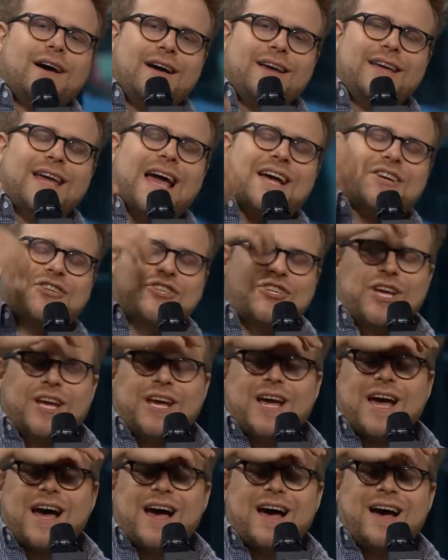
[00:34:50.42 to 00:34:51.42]
yeah,
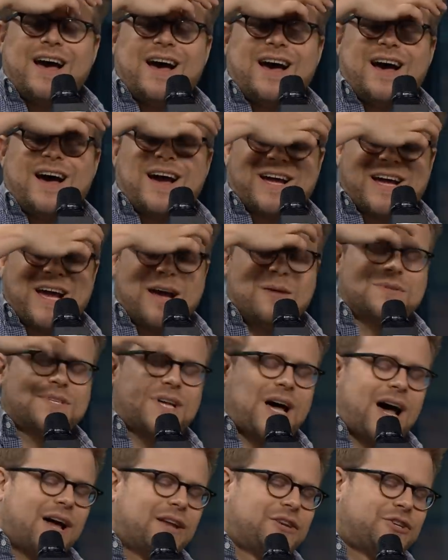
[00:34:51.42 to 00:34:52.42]
she uh, uh, comes
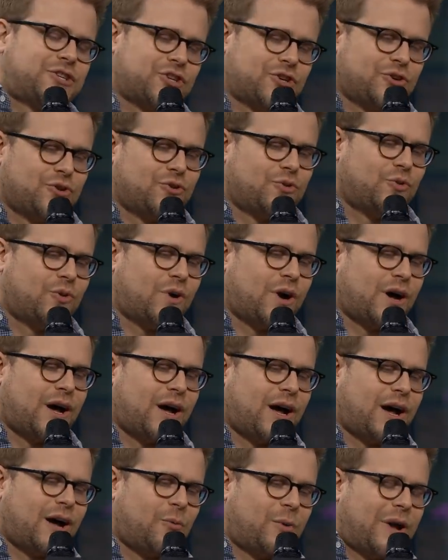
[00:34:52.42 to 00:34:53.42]
on to,
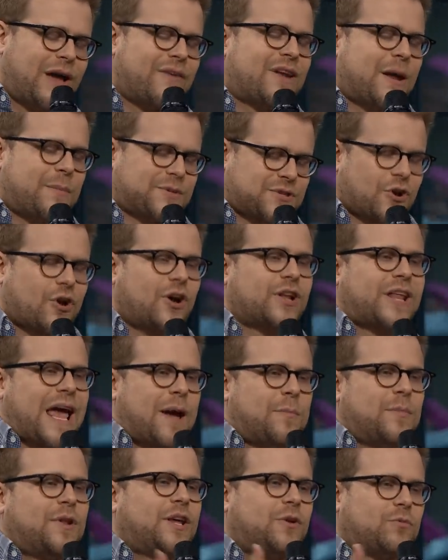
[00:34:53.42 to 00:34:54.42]
uh, we have an episode called
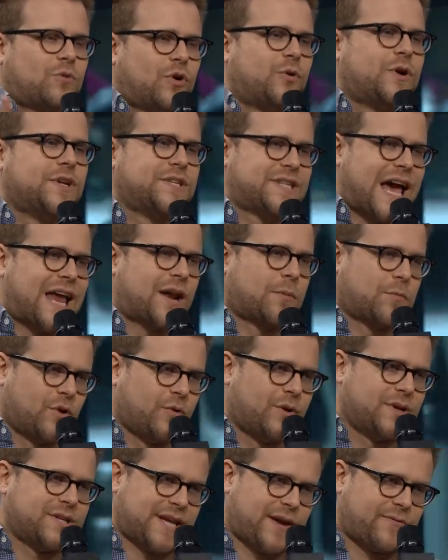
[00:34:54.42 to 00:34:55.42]
Emily Ruins, Adam
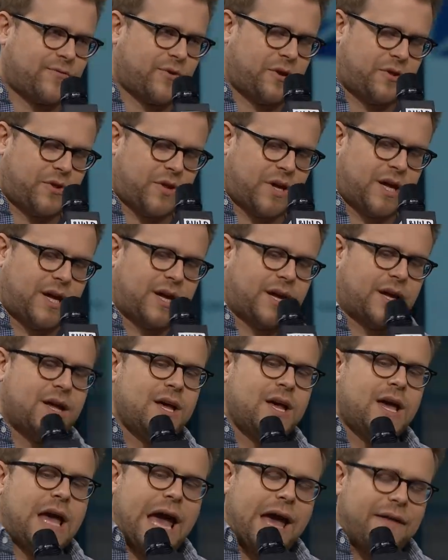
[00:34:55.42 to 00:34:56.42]
Ruins Everything.
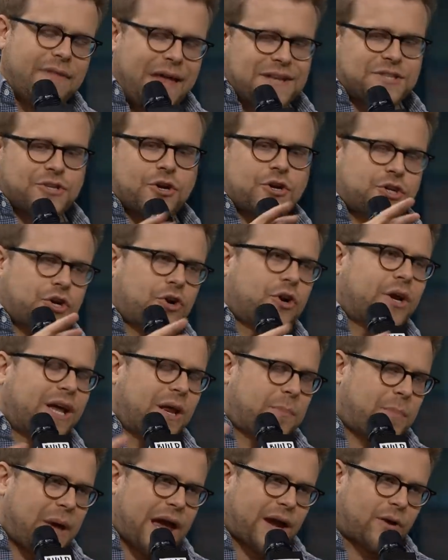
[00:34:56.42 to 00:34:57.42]
And that's her turning
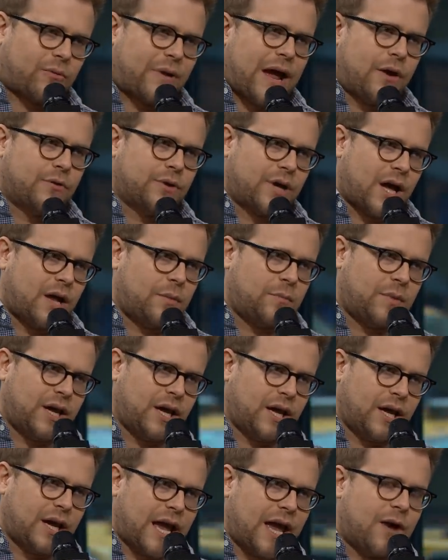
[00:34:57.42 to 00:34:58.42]
it back around on
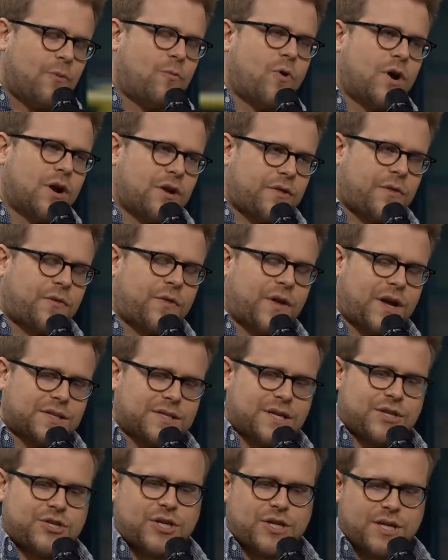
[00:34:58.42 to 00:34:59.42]
me. And one of the things
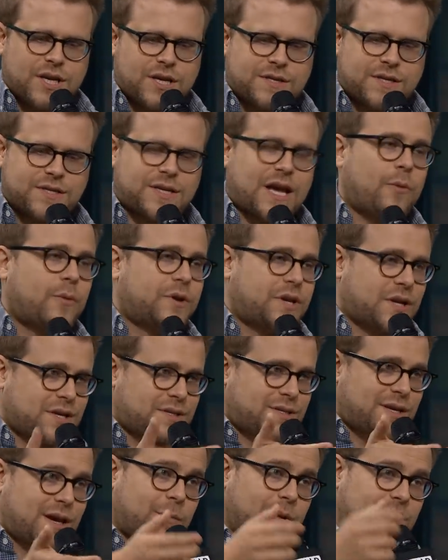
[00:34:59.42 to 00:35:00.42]
that she does is, yeah, we did a
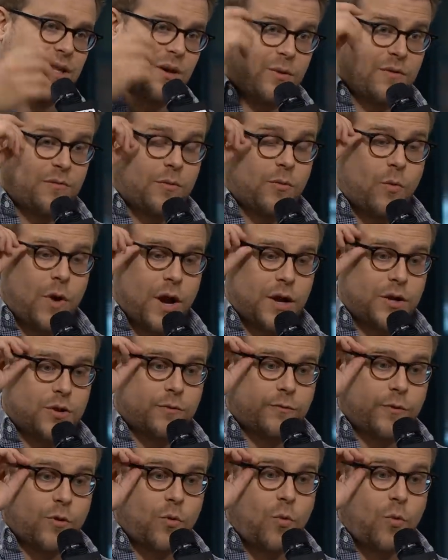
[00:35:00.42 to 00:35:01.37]
segment that we've been wanting to do for